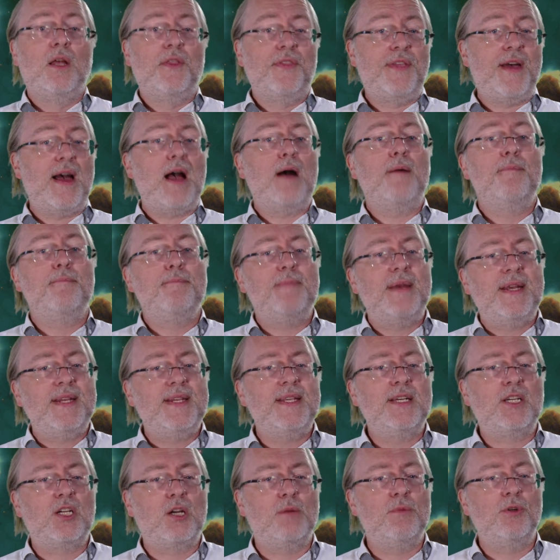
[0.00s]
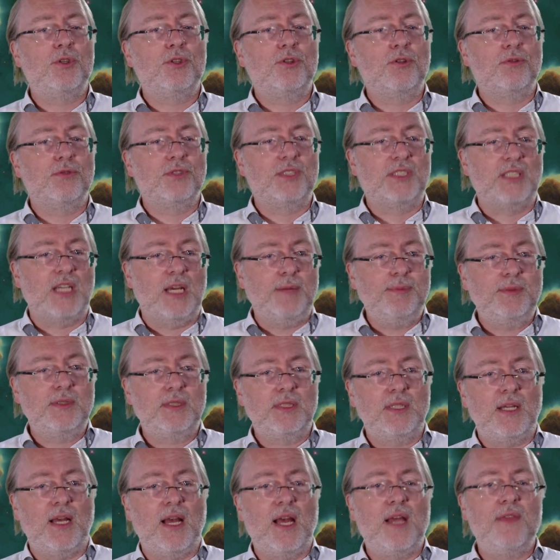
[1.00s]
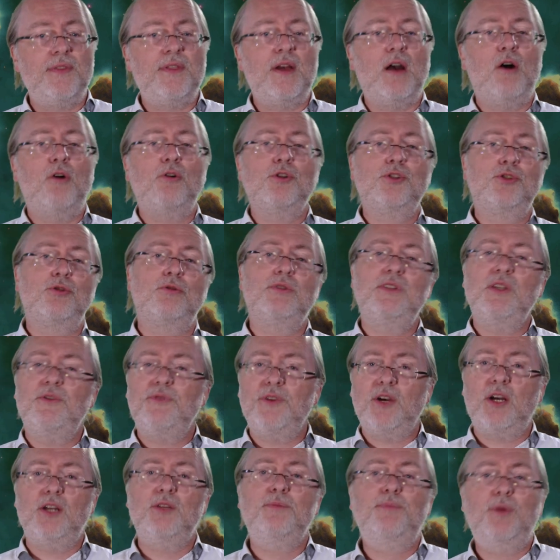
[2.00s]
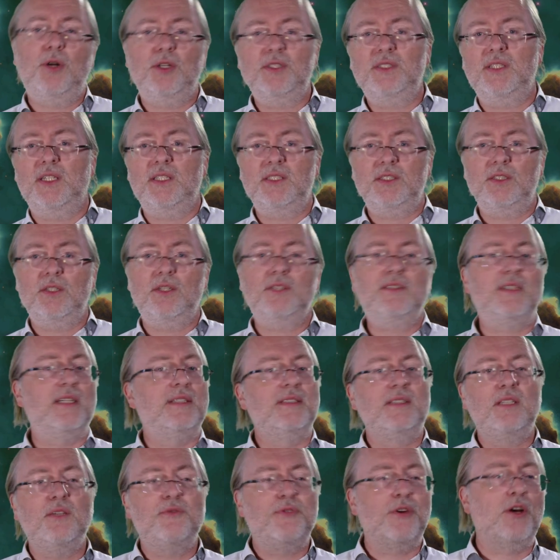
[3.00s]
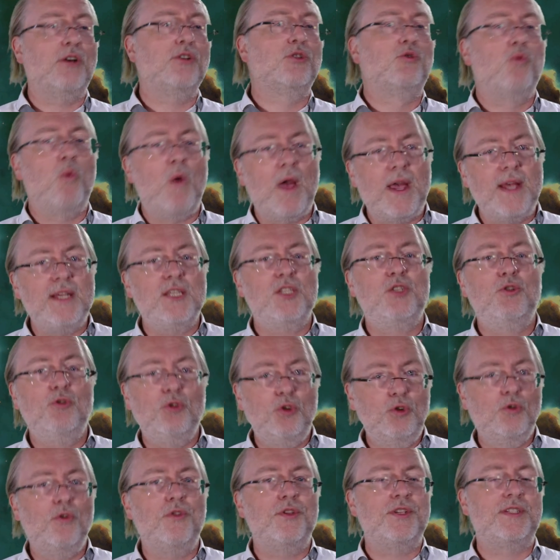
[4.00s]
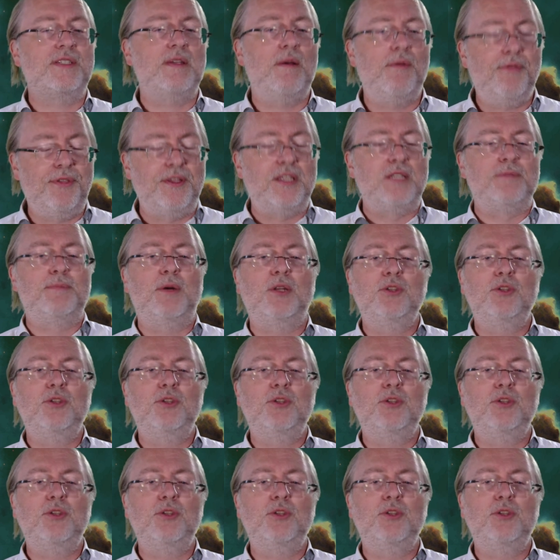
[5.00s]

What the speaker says: There are many common concepts, and there are also different processors and different ways to do the same thing.